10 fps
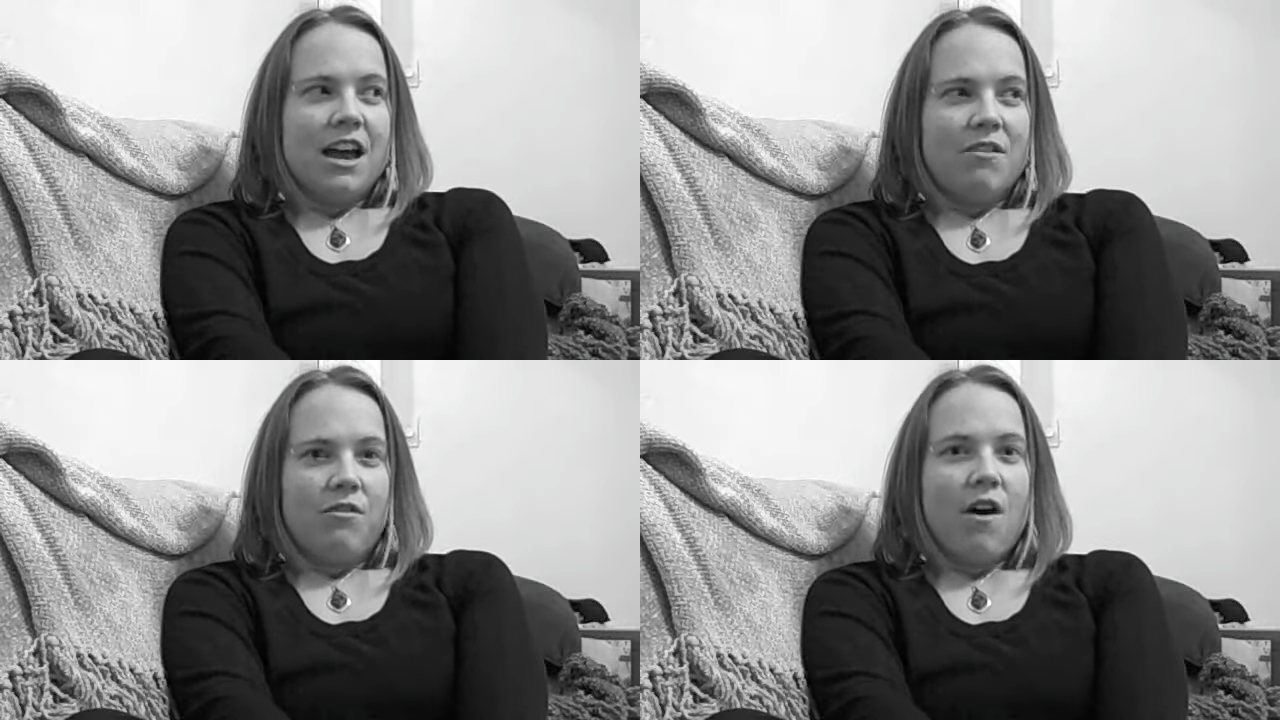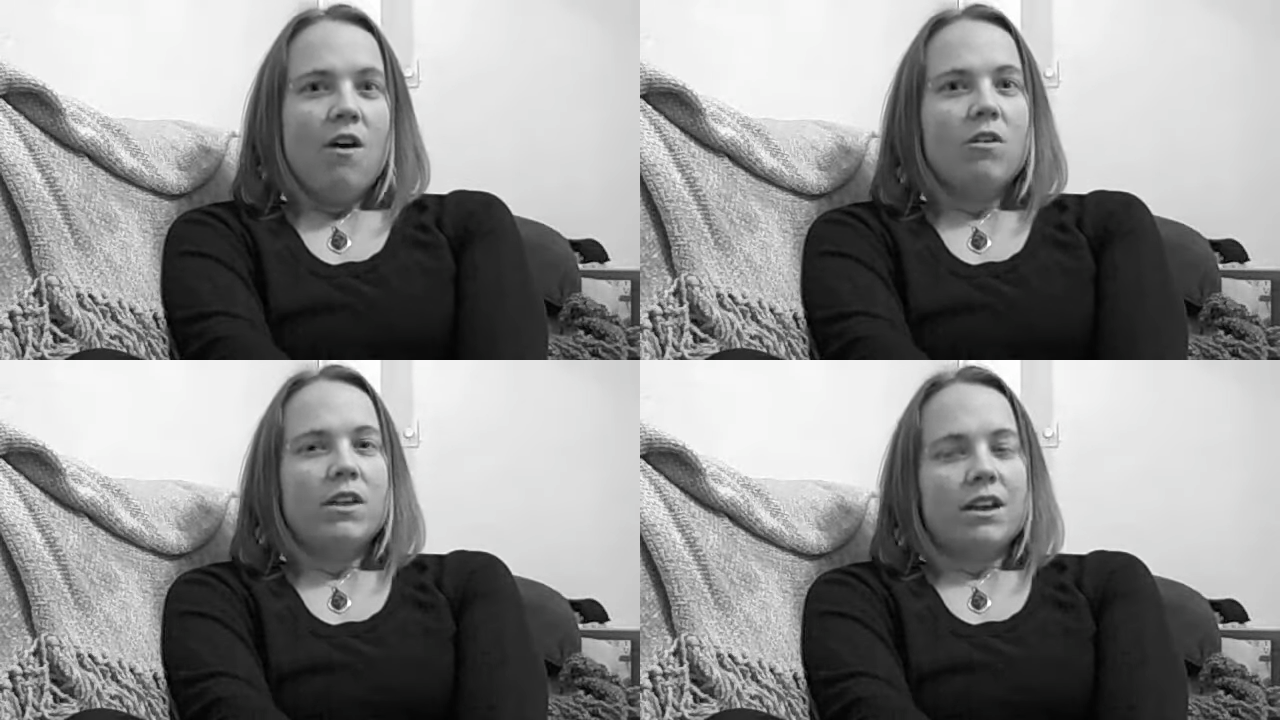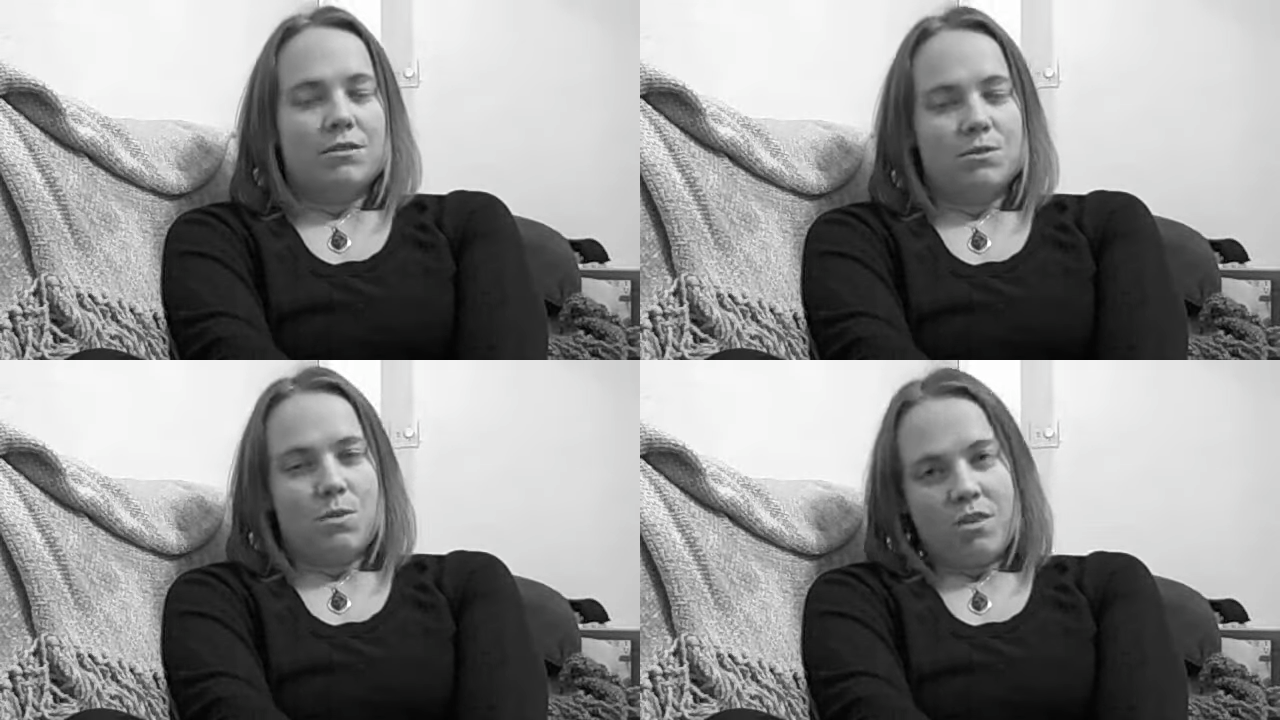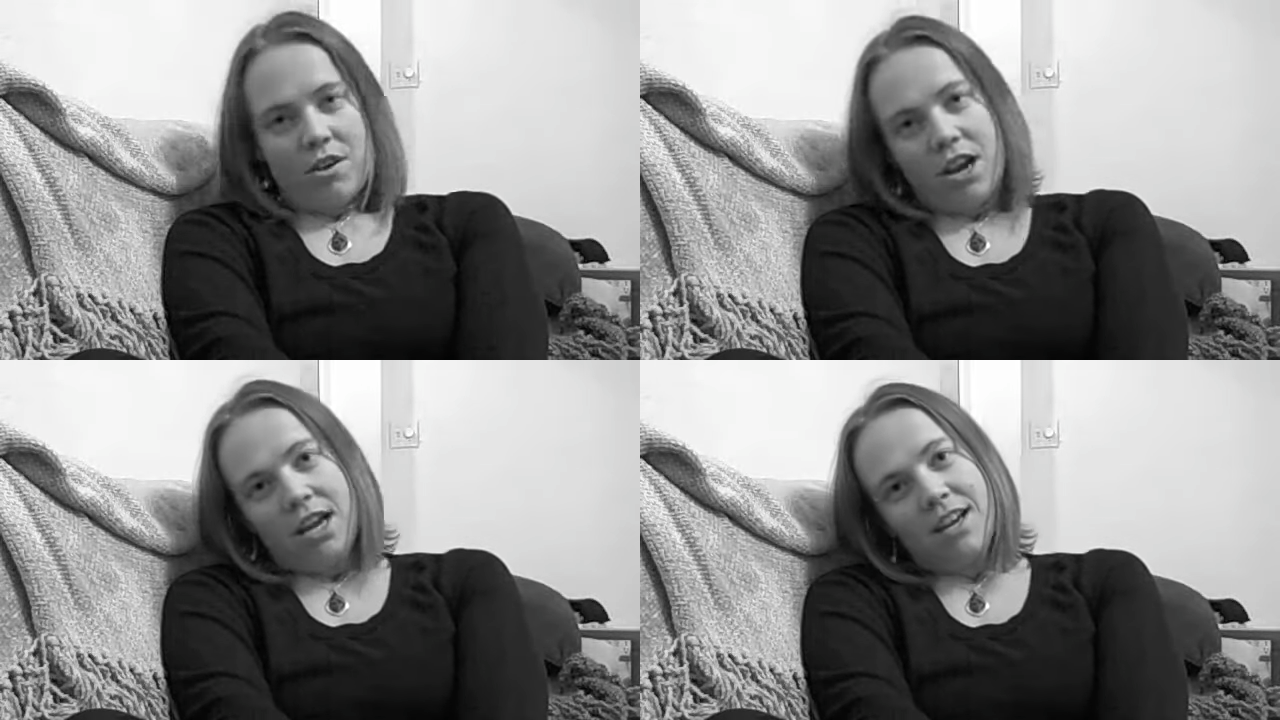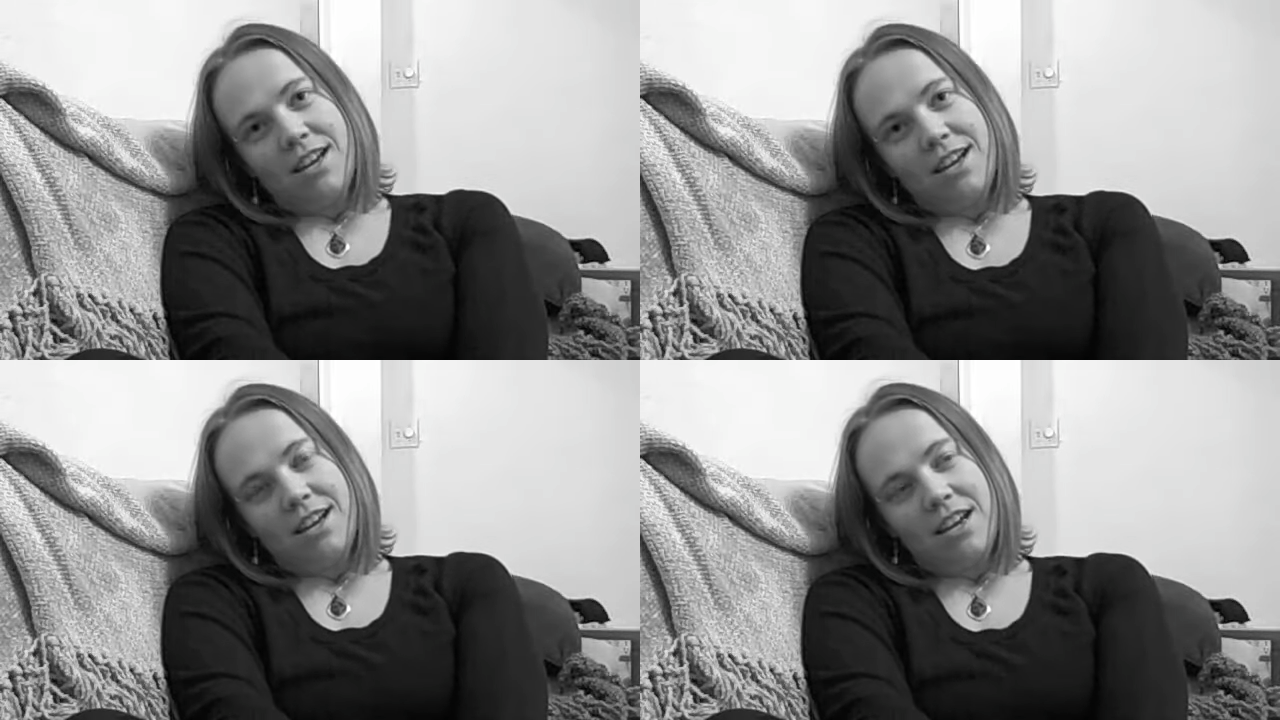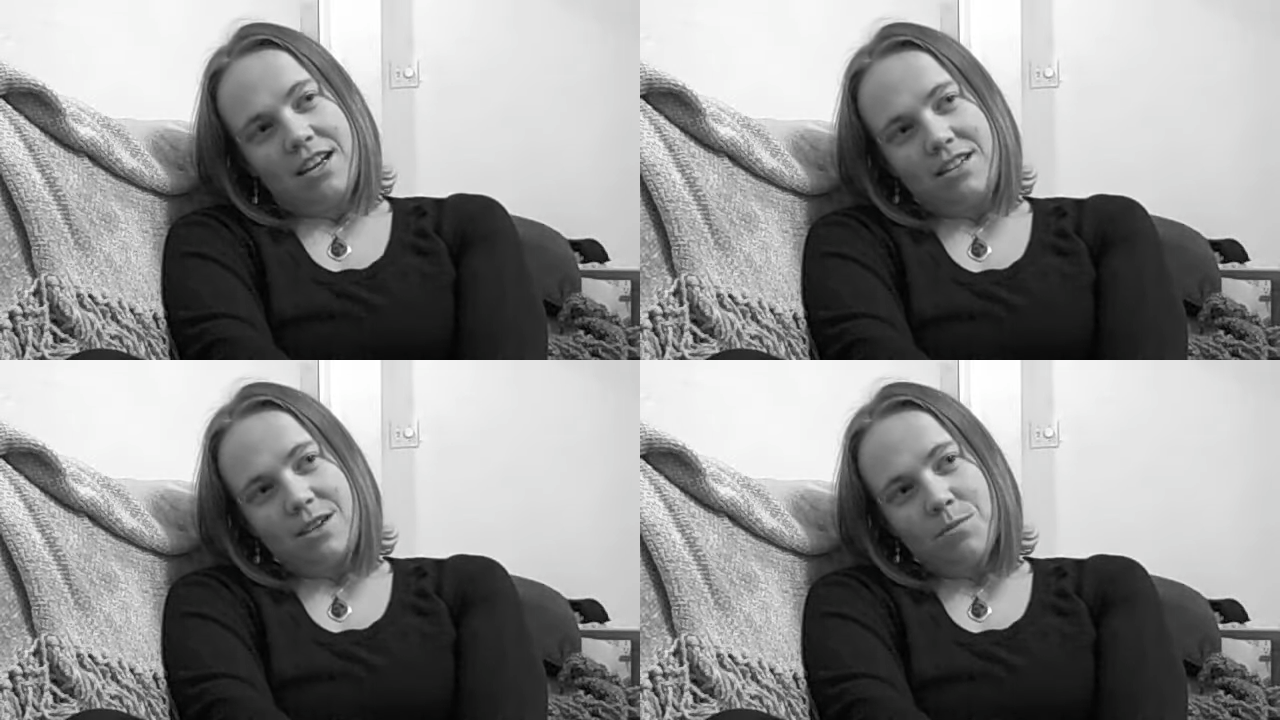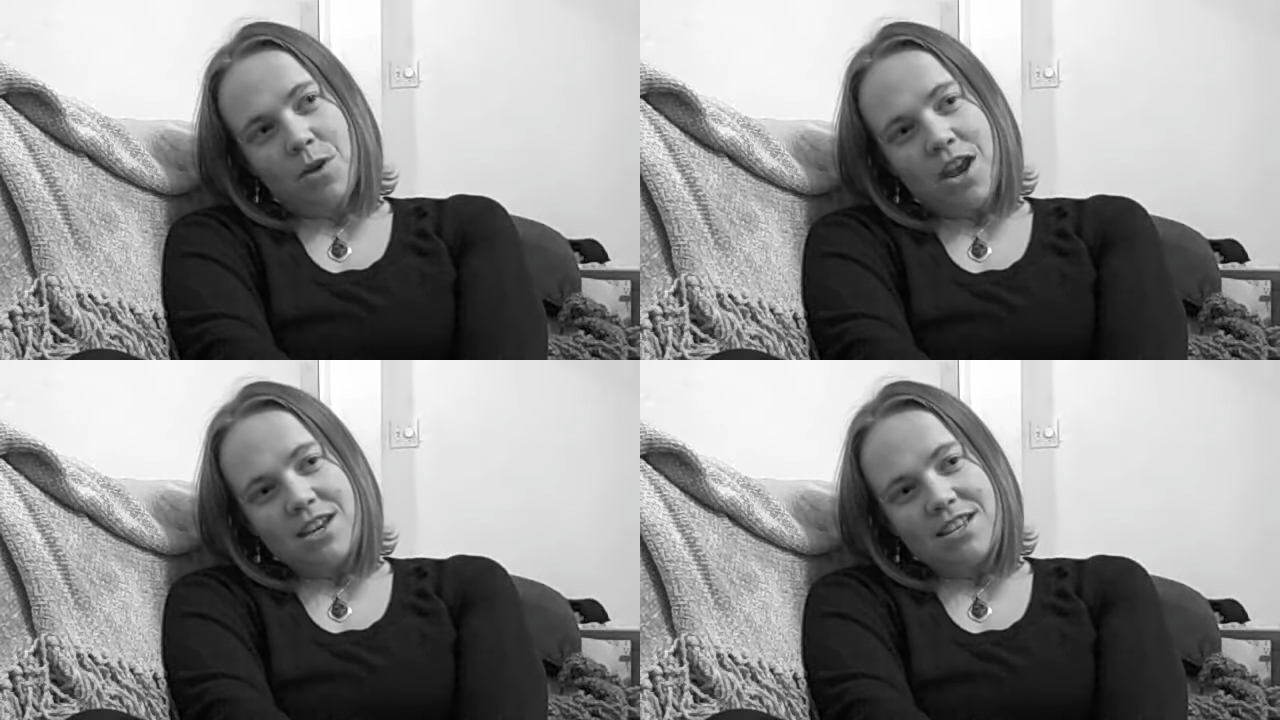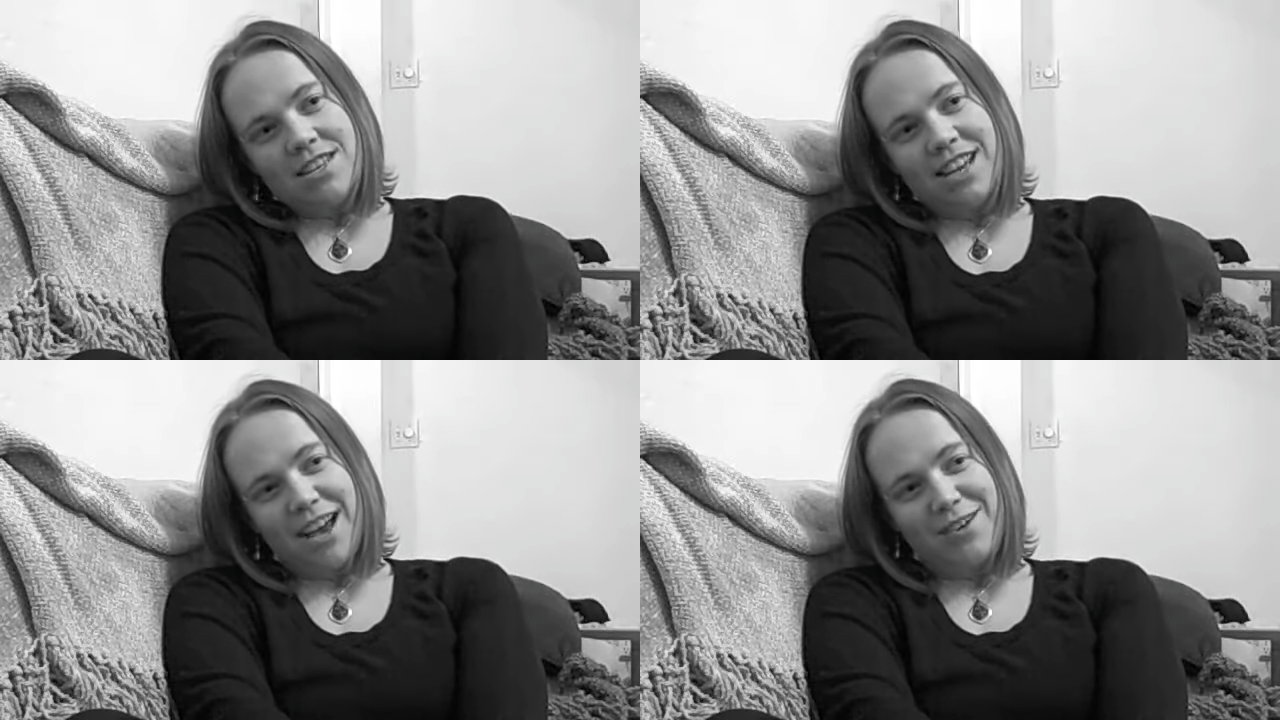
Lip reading: I felt like I was withering in some ways.